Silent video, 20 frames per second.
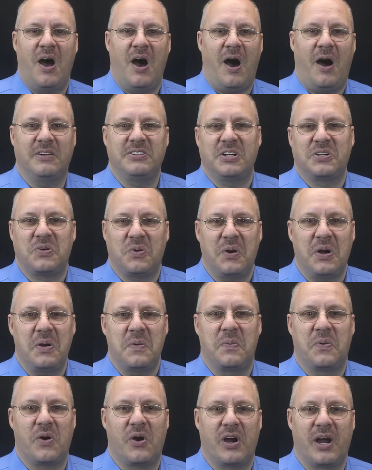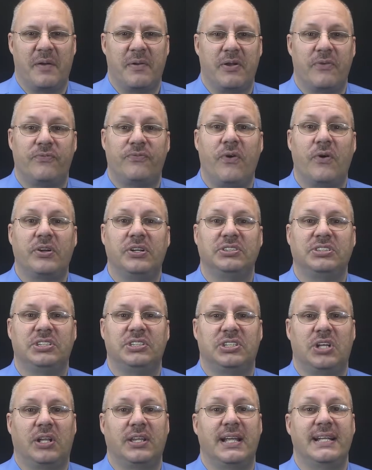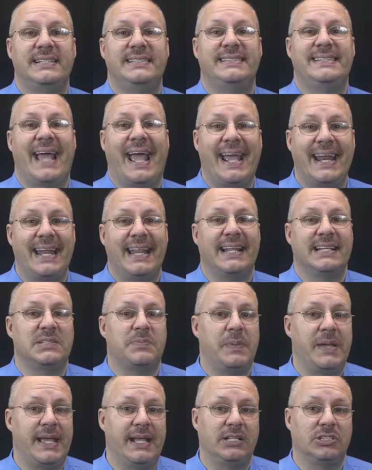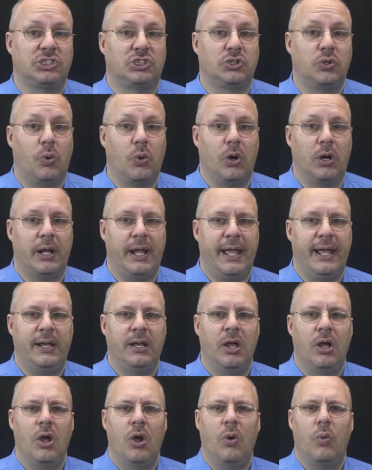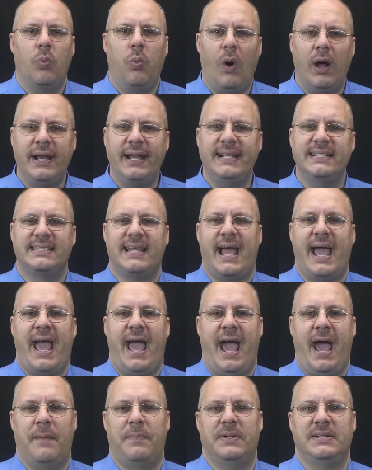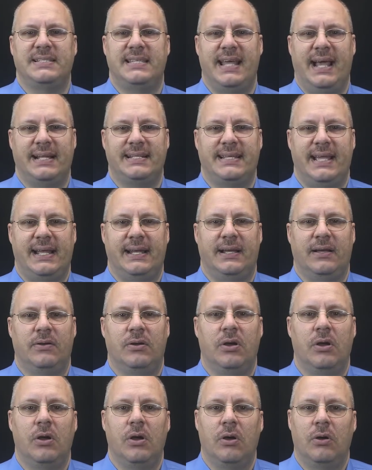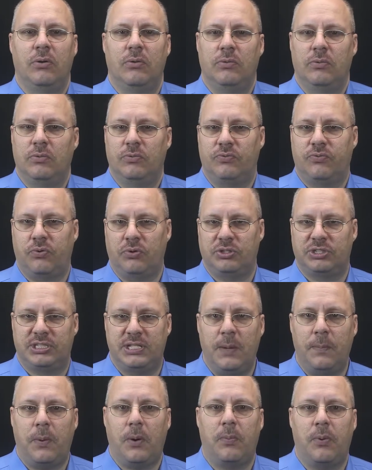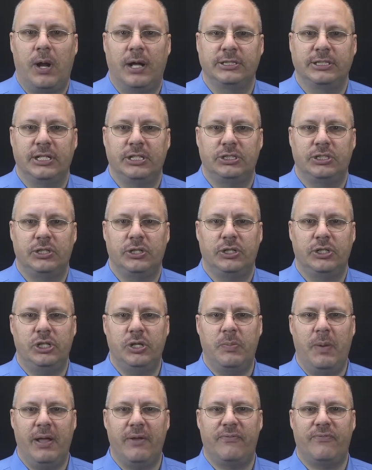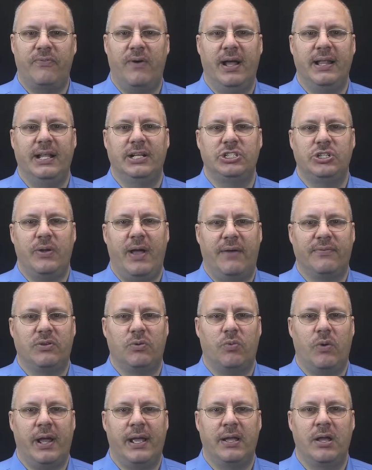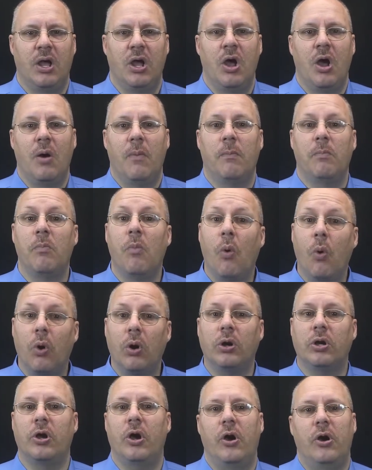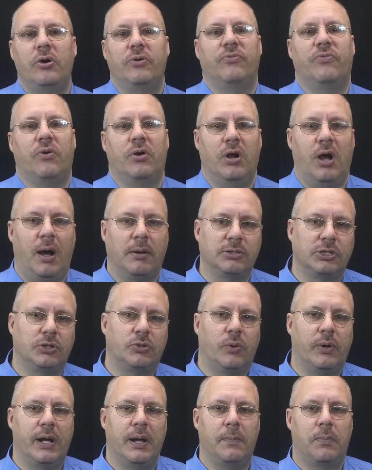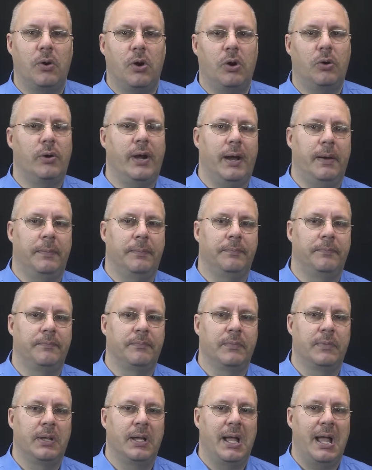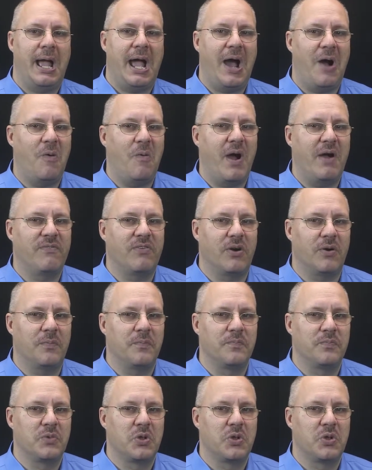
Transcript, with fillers: Object-oriented programming focuses on the data that's being stored and what needs to happen to that data. For simple projects, you might find that you have to write more code for an object-oriented program. However,